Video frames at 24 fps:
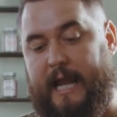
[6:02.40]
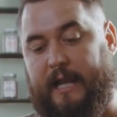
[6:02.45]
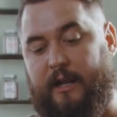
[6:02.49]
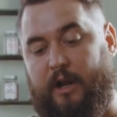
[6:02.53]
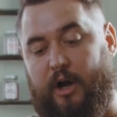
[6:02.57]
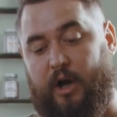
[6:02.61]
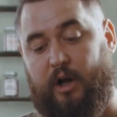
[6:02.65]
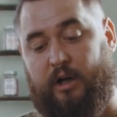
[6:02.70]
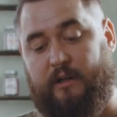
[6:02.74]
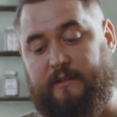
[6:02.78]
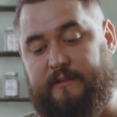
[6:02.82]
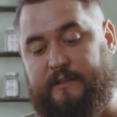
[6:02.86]
and
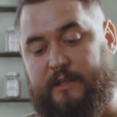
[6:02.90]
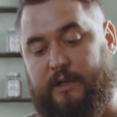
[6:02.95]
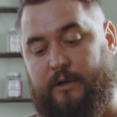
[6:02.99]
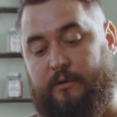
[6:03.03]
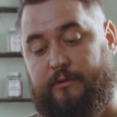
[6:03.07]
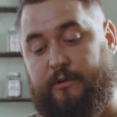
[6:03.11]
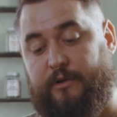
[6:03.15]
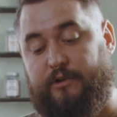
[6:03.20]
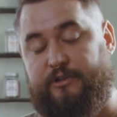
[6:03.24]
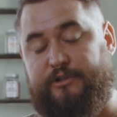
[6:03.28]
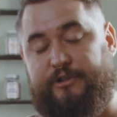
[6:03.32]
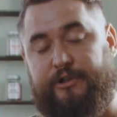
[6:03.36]
also
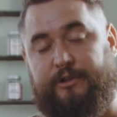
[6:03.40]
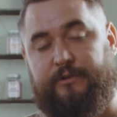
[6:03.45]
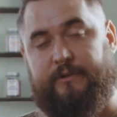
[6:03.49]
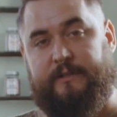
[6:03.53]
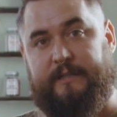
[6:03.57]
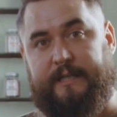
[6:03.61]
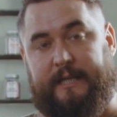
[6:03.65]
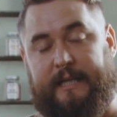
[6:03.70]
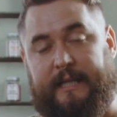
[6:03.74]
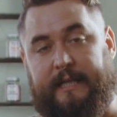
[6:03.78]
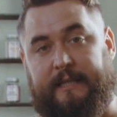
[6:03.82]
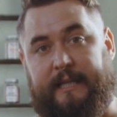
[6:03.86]
they're
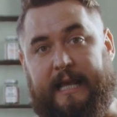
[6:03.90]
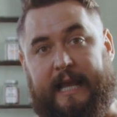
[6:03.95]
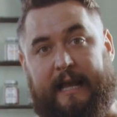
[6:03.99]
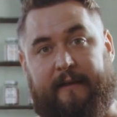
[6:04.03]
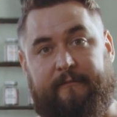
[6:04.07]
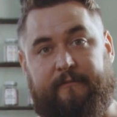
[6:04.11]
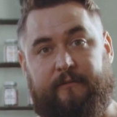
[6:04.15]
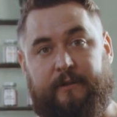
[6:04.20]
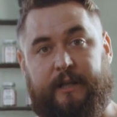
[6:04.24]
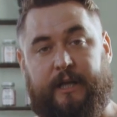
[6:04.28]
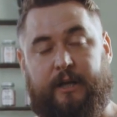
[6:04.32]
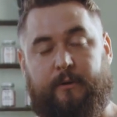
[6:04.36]
juicy and they
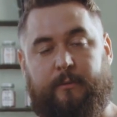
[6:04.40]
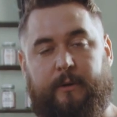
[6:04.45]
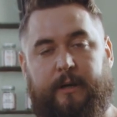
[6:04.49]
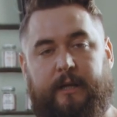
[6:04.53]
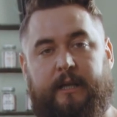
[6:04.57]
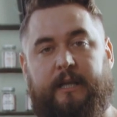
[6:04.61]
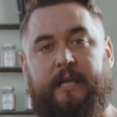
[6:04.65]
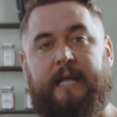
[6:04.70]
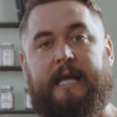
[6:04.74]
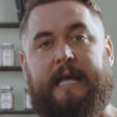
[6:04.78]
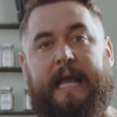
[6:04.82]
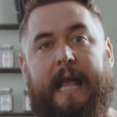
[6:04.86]
have
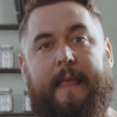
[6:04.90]
liquid,